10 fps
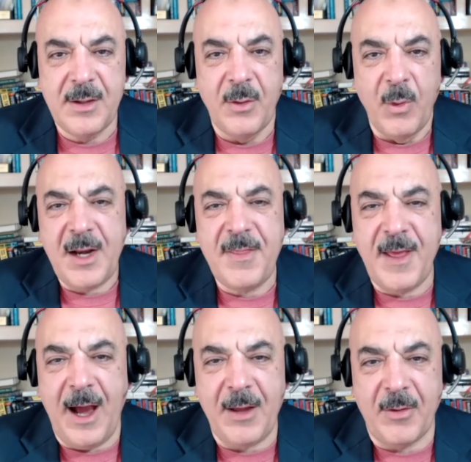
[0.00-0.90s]
Where is the
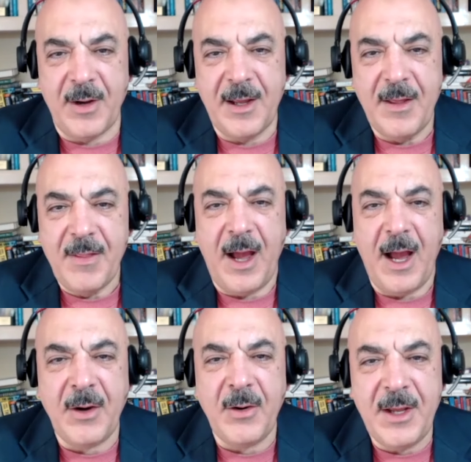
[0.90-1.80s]
irony? The
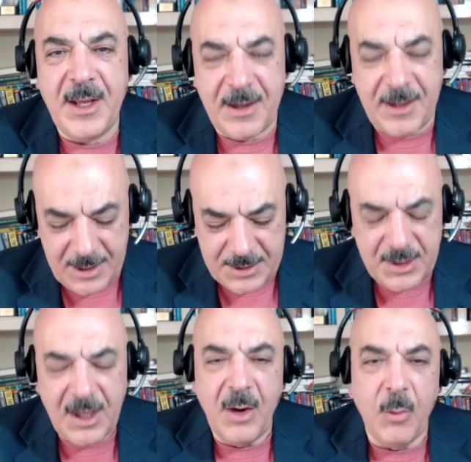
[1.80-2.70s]
irony here is
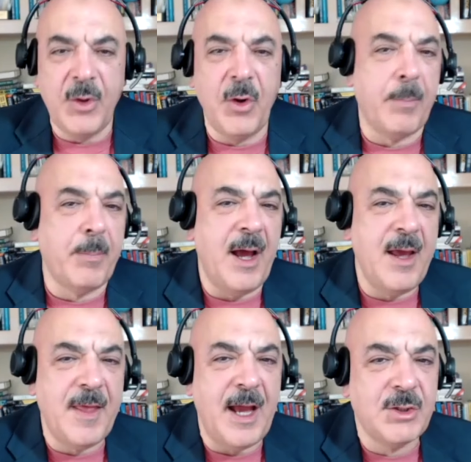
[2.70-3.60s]
when you apply
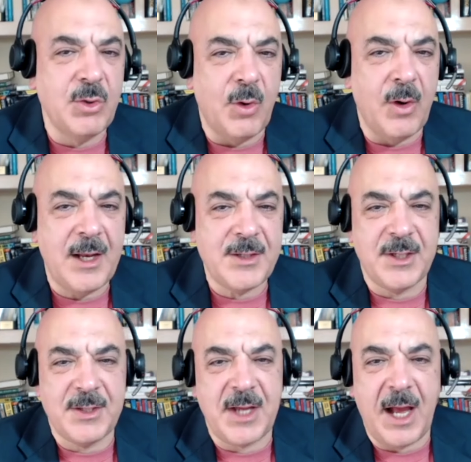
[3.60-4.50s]
that to oil, it's
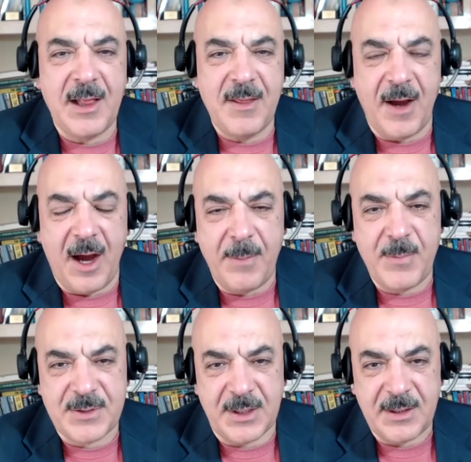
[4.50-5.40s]
exactly the
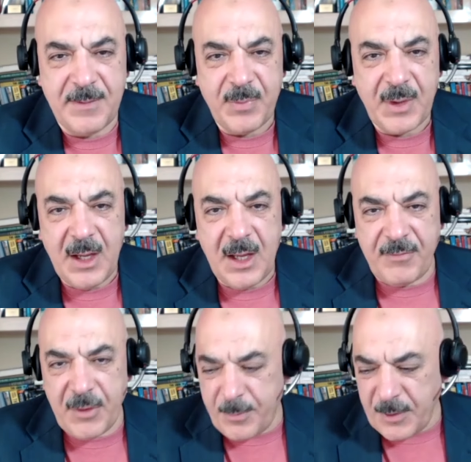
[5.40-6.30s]
opposite.
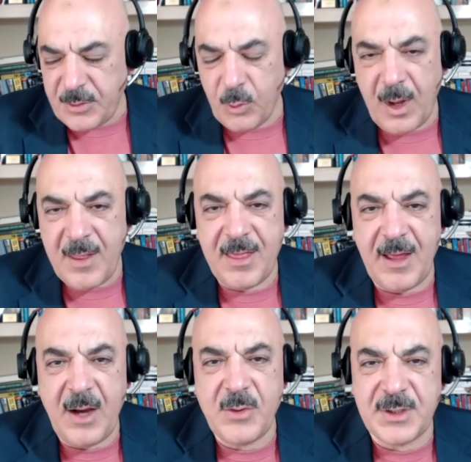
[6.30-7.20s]
If you put
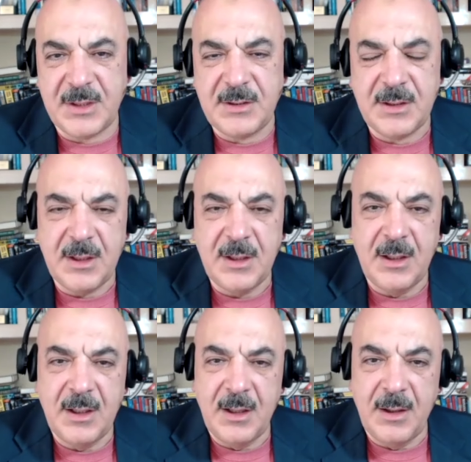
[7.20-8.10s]
1,000
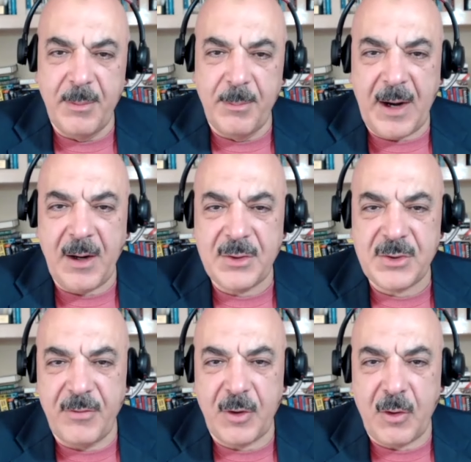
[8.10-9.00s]
barrels
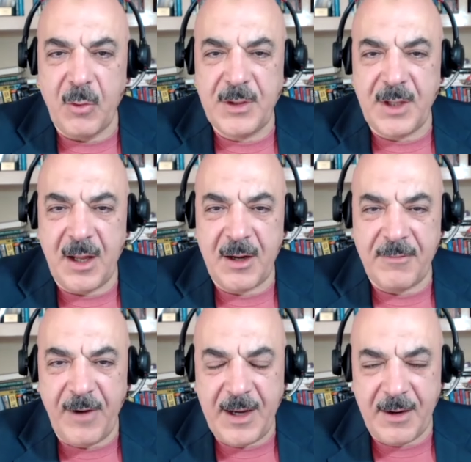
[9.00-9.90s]
of crude in a
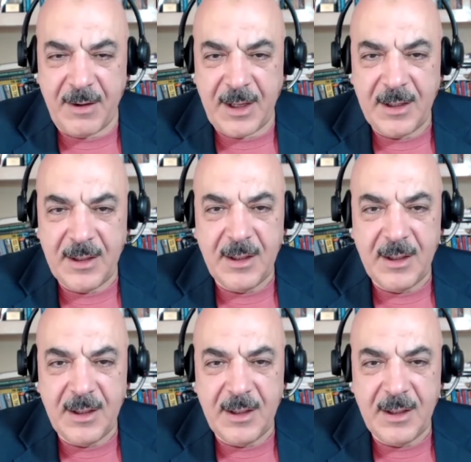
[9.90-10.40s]
refinery,